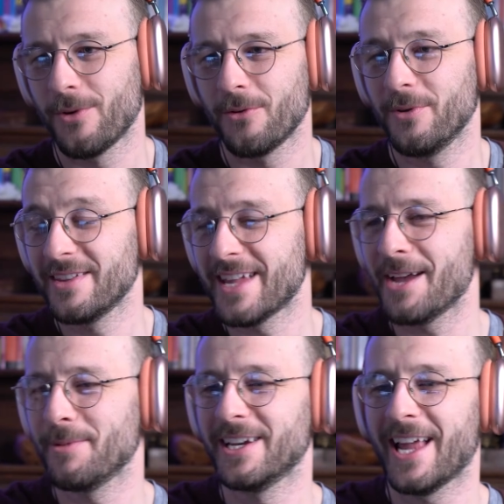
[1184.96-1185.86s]
with
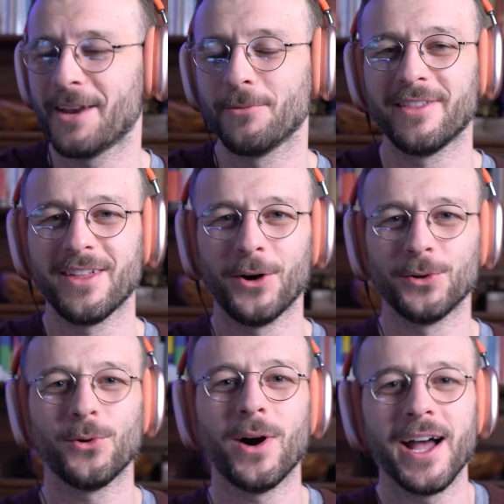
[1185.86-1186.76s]
Damien and with the
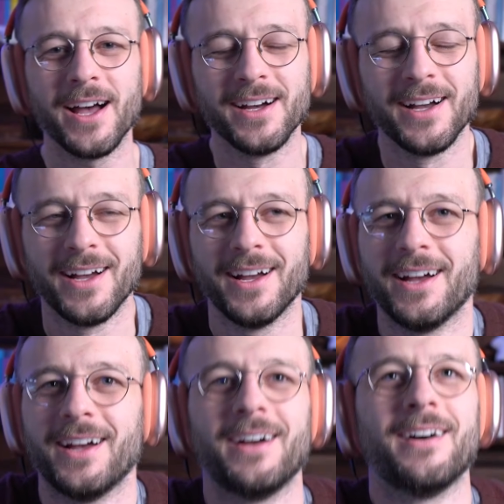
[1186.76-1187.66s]
whole choir.
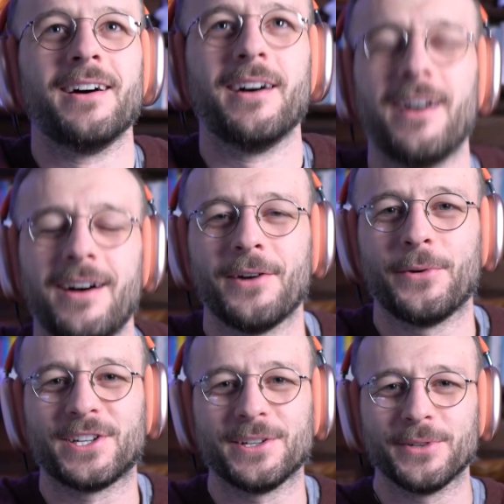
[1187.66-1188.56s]
Oh, I
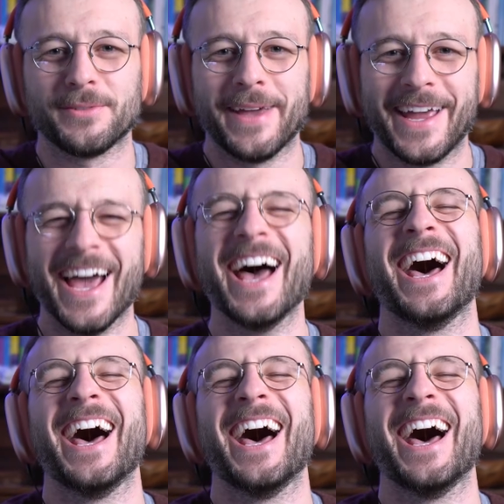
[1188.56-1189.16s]
wish it was me.